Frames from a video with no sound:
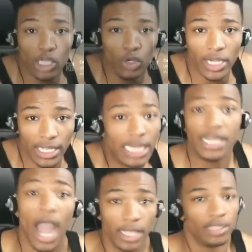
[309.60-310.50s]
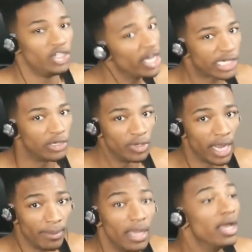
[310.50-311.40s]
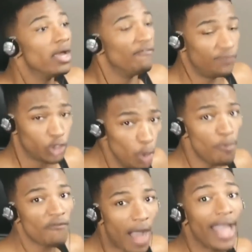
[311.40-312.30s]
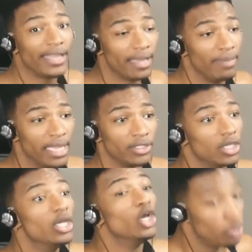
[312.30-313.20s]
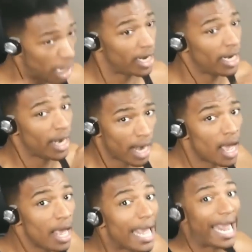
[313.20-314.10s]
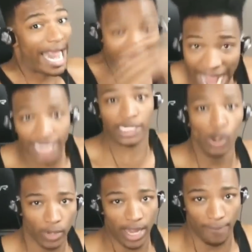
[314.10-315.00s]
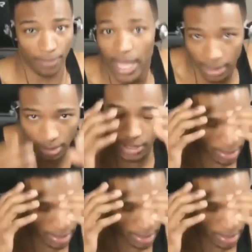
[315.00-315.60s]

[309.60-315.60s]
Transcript: including, not just shoot him. Super violate means da da da da and shoot him. Like,